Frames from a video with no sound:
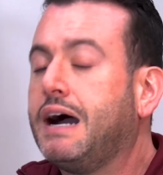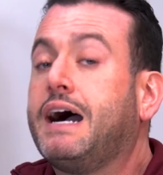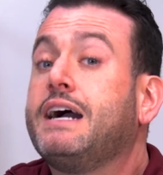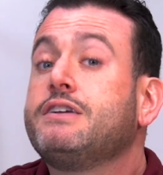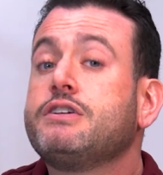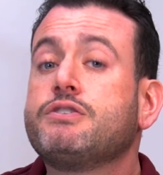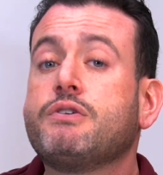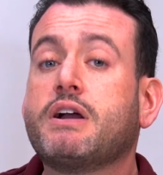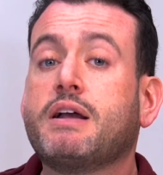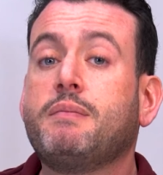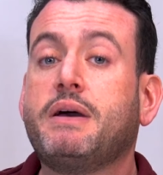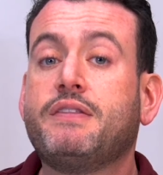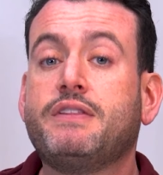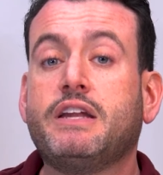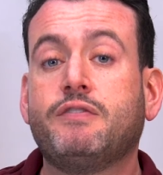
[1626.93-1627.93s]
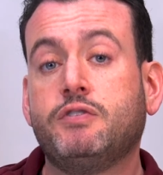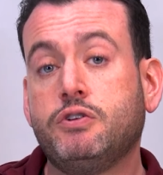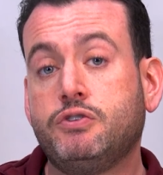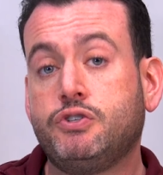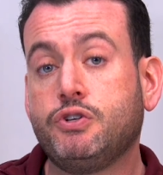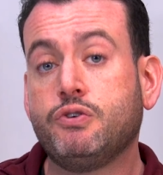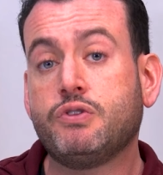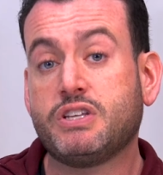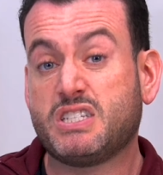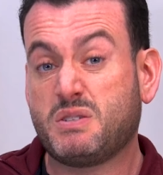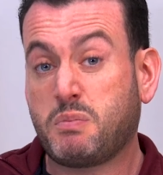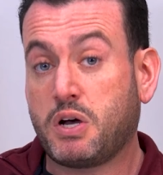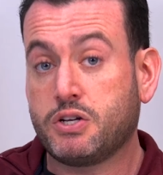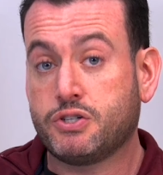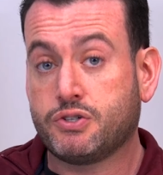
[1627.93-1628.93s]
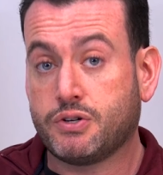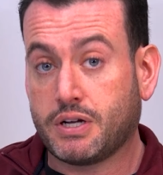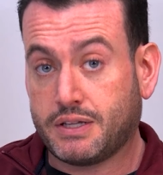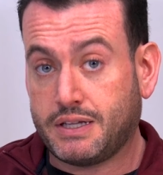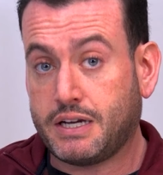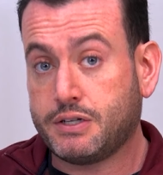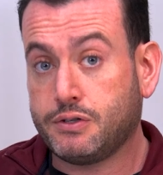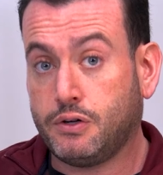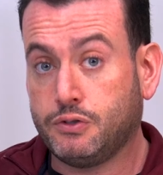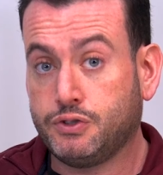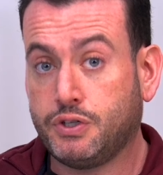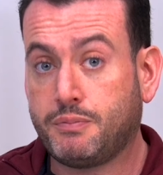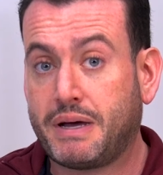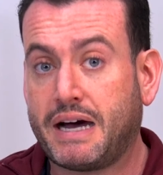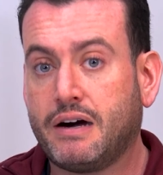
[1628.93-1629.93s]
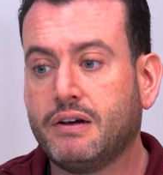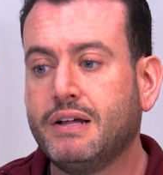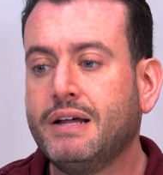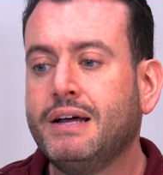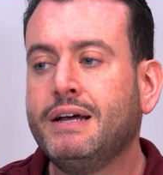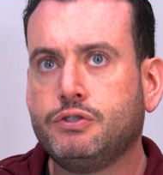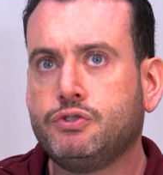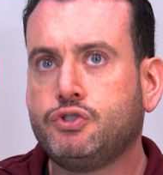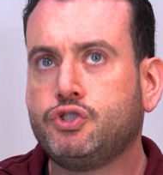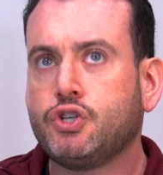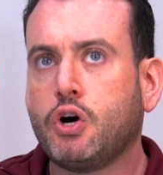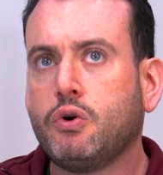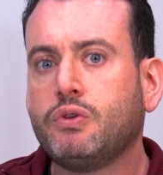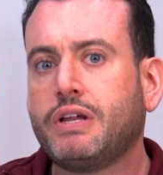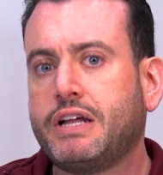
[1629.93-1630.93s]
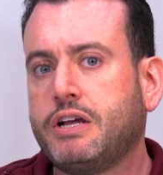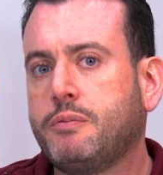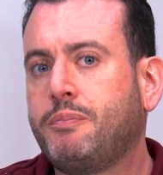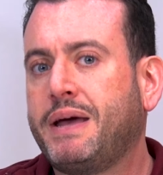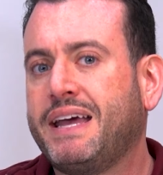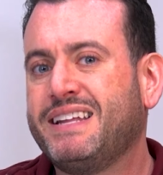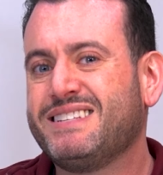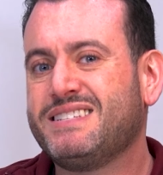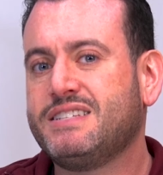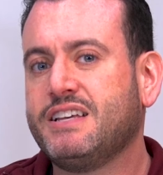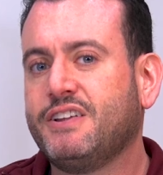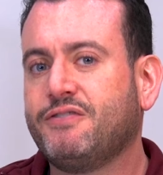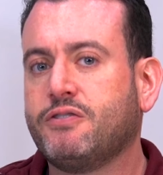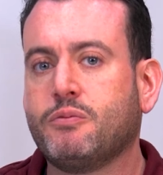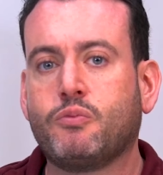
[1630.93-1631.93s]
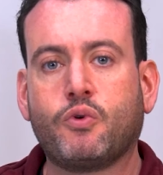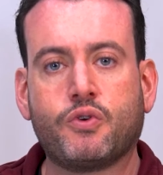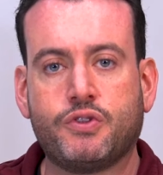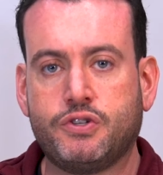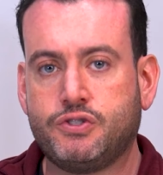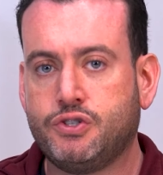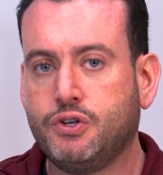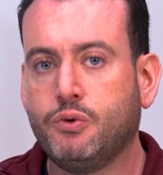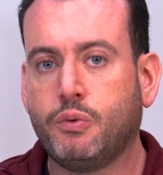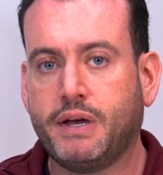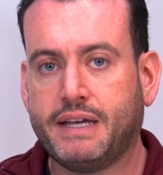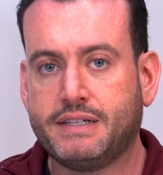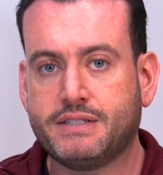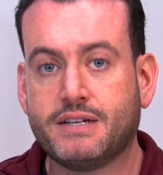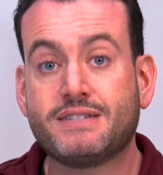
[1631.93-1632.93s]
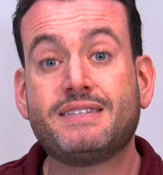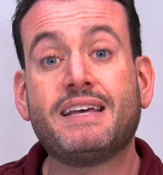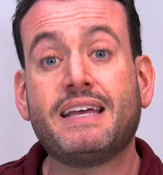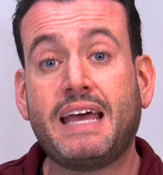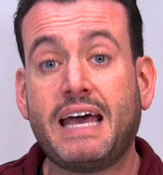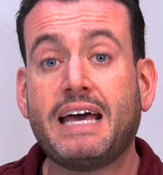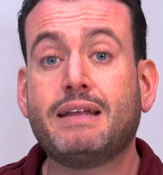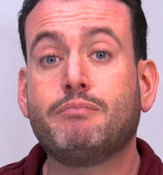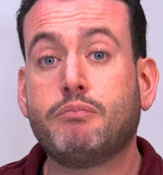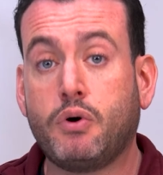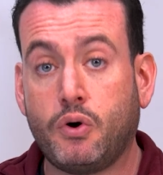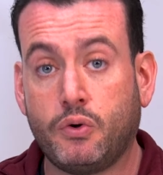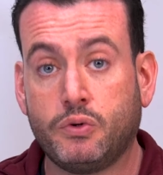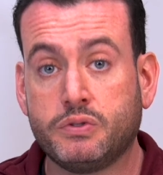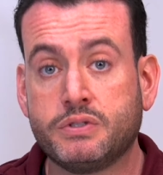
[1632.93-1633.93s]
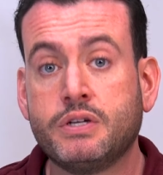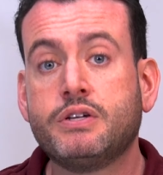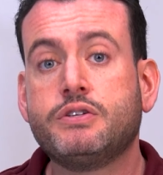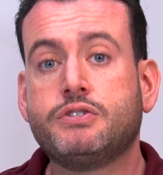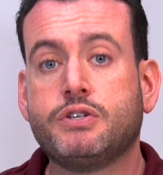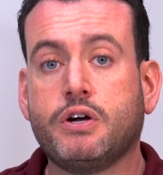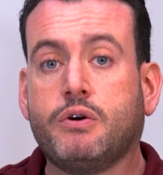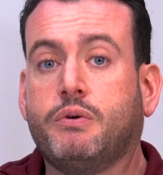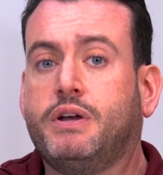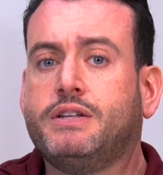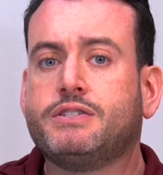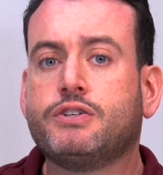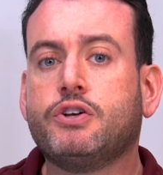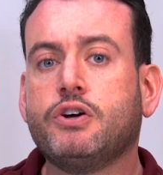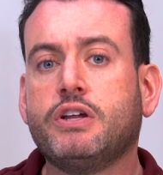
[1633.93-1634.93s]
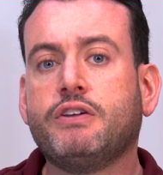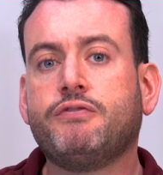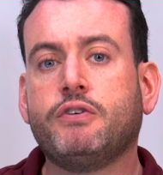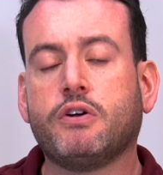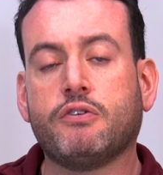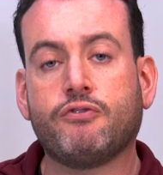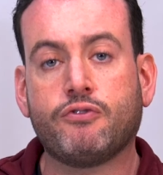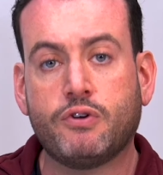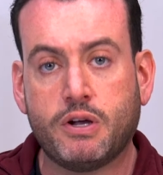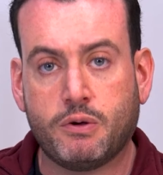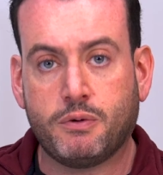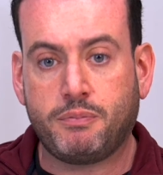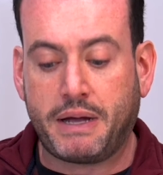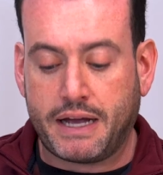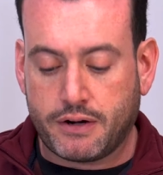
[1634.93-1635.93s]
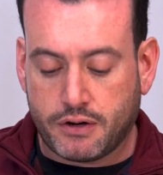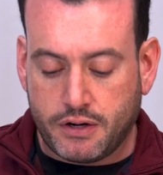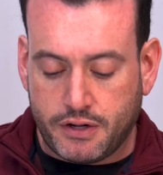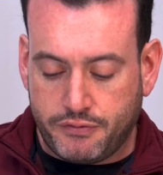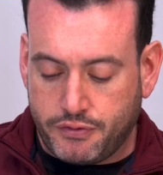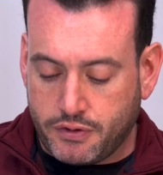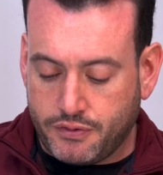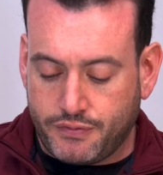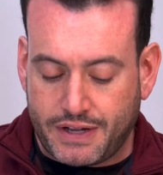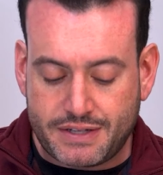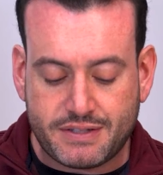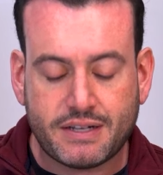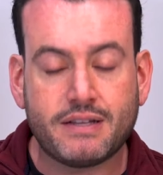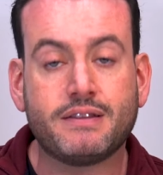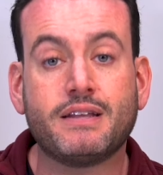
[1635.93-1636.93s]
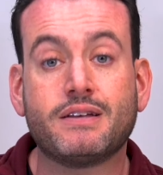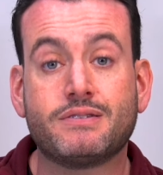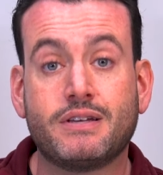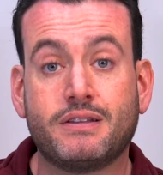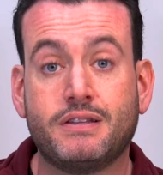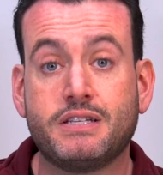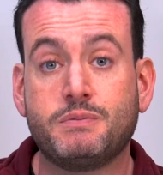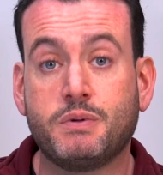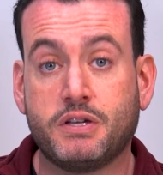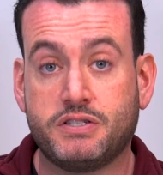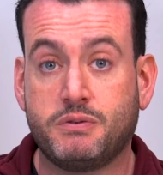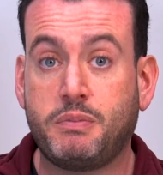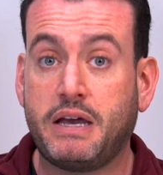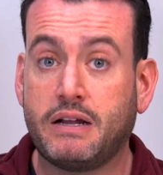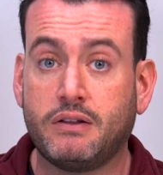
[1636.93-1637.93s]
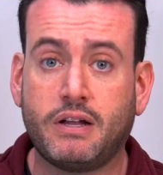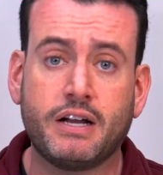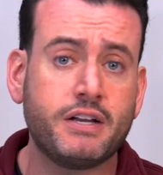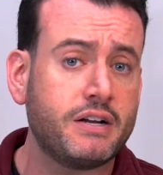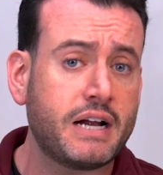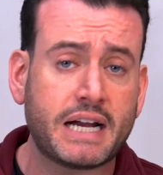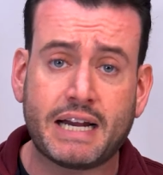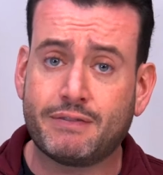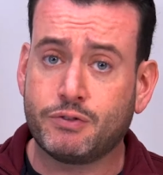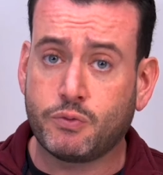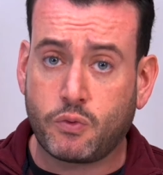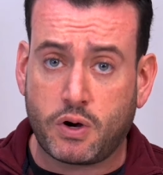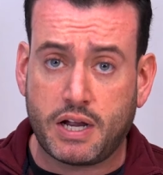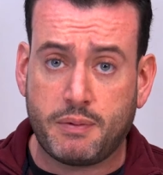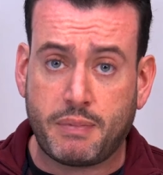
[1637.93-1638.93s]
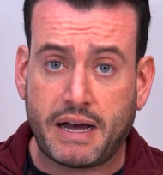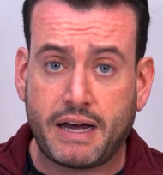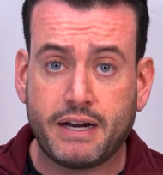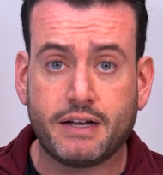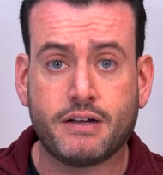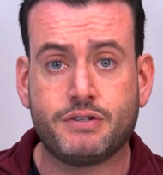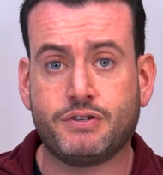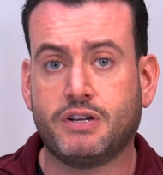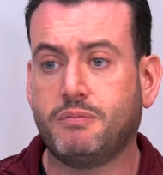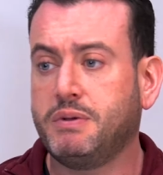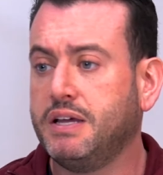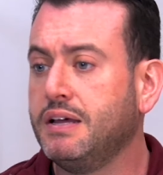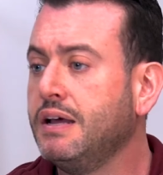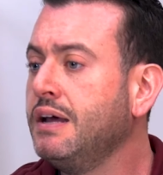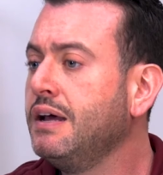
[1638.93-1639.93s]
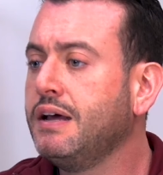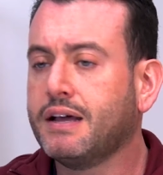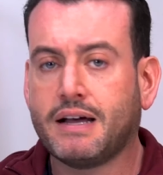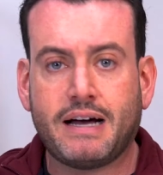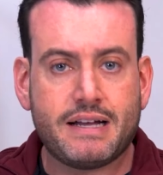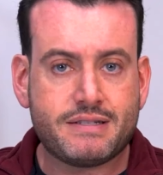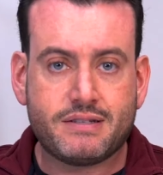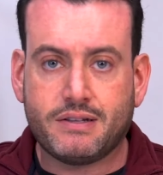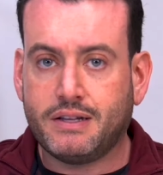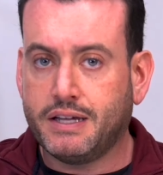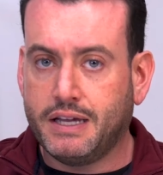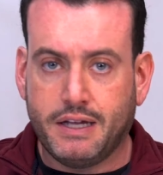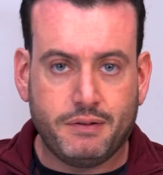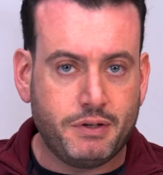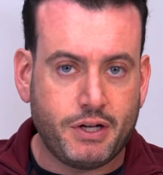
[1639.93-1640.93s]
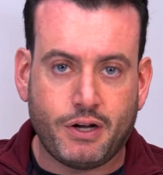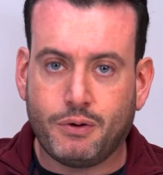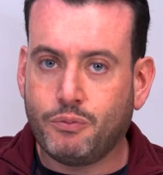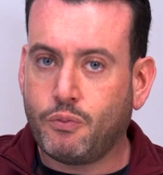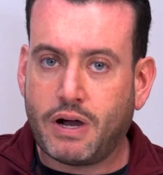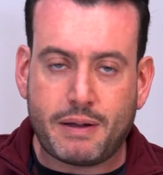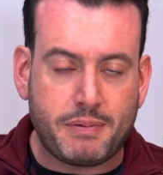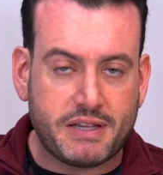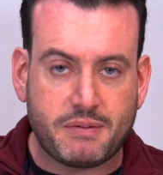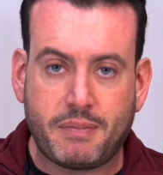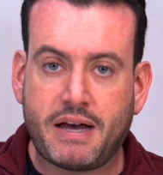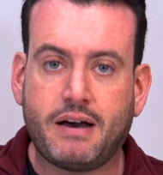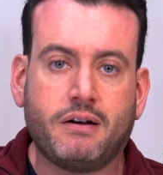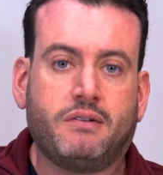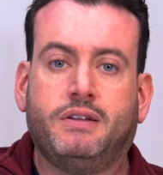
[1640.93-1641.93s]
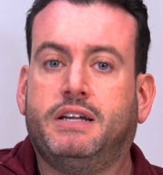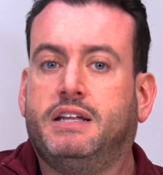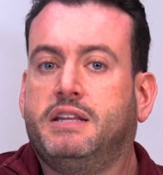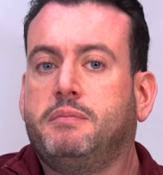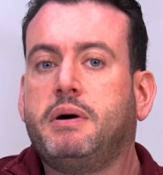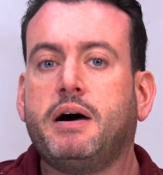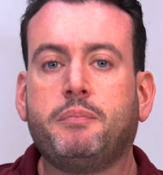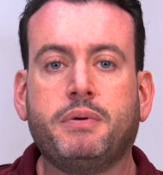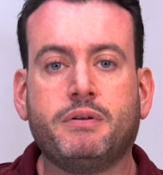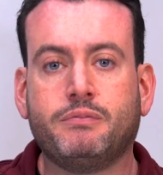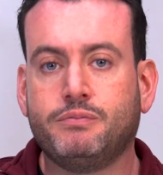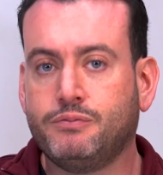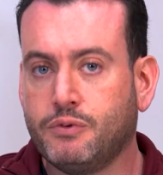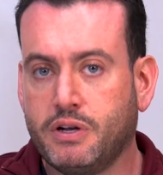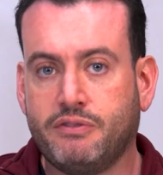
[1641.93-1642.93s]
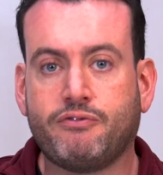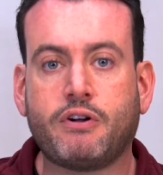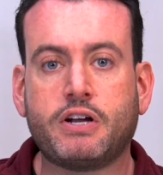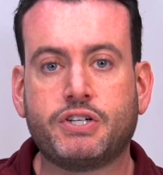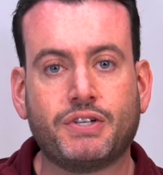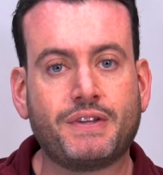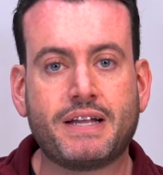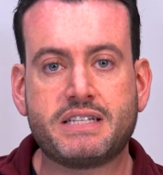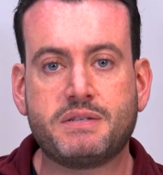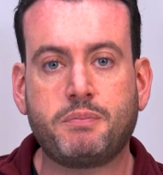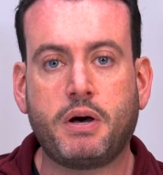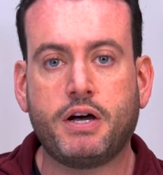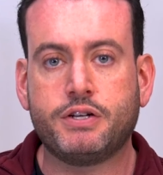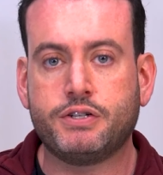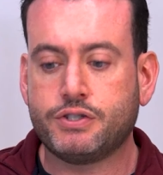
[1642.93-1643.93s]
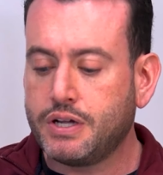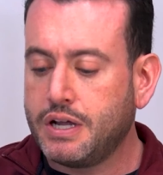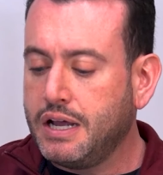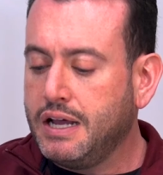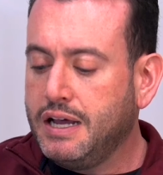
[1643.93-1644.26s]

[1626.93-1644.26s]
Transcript: I just recommend that if you do the sponge trick that I told you about, don't let your paint sit for more than two weeks because they can mold. So it's good if you're a frequent painter and if you're investing in things like this because you paint a lot, you're not going to have to worry about it because you're going to be constantly, you know, wiping them out, cleaning them up, and refreshing that sponge.